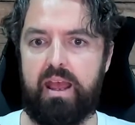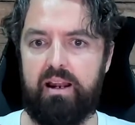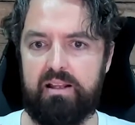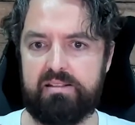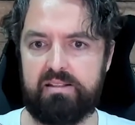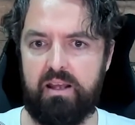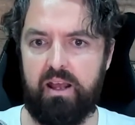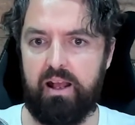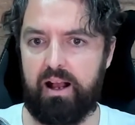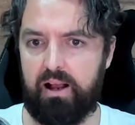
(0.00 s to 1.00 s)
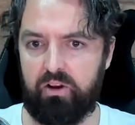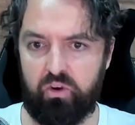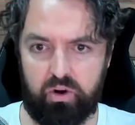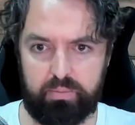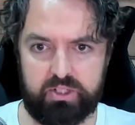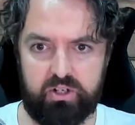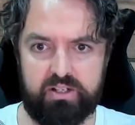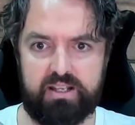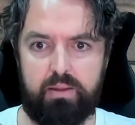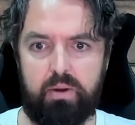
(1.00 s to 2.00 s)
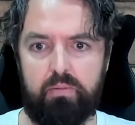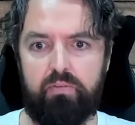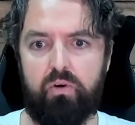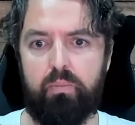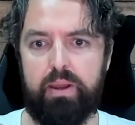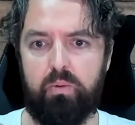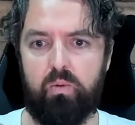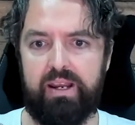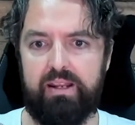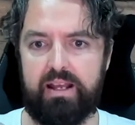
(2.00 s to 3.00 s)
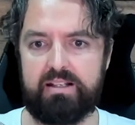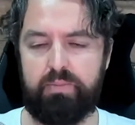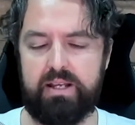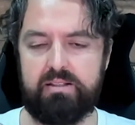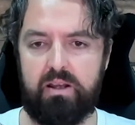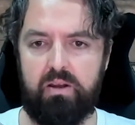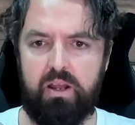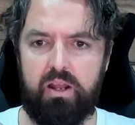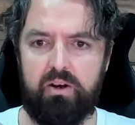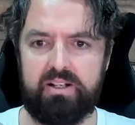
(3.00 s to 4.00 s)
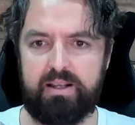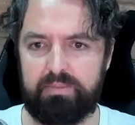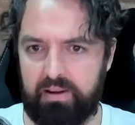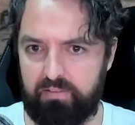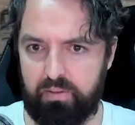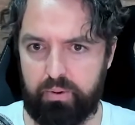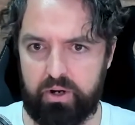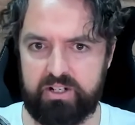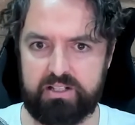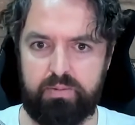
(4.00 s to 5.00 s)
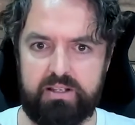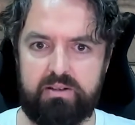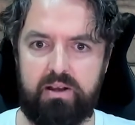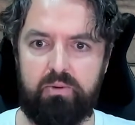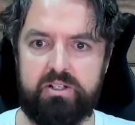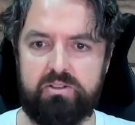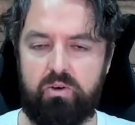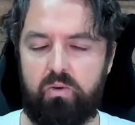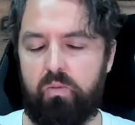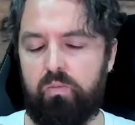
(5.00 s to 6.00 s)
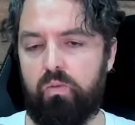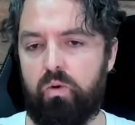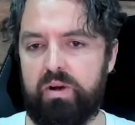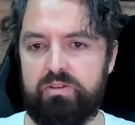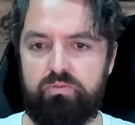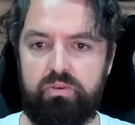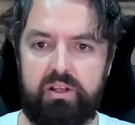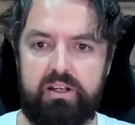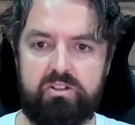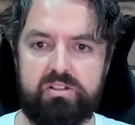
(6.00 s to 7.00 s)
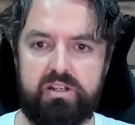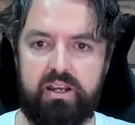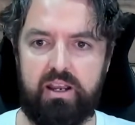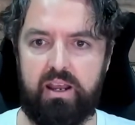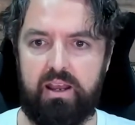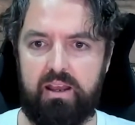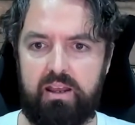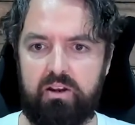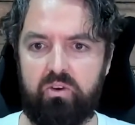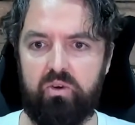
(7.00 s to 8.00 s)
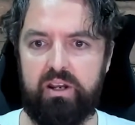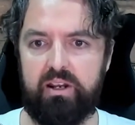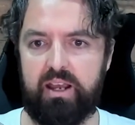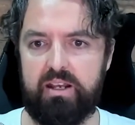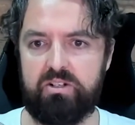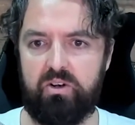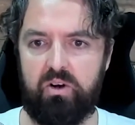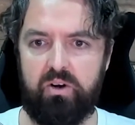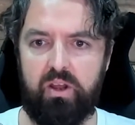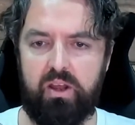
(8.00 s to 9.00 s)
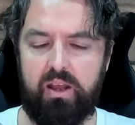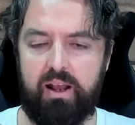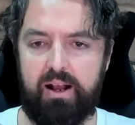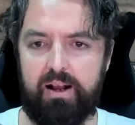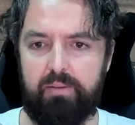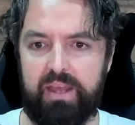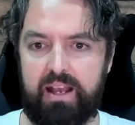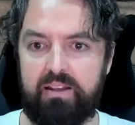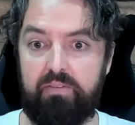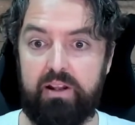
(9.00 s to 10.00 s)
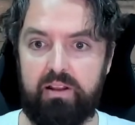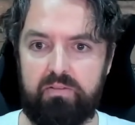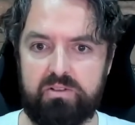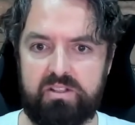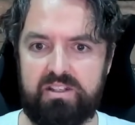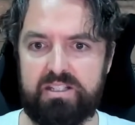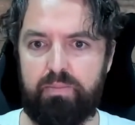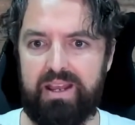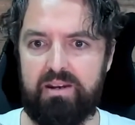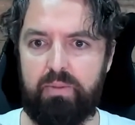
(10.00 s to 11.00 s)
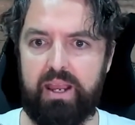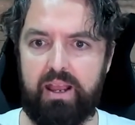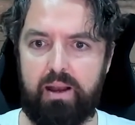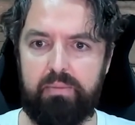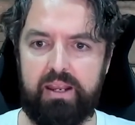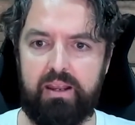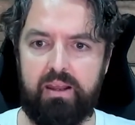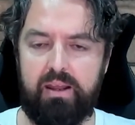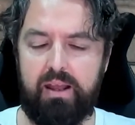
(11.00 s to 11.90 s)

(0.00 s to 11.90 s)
analysts, good opportunities at the moment for people in that space. So nice uptick for the project space, which is always really interesting and a good indication on the activity levels and the spend being happening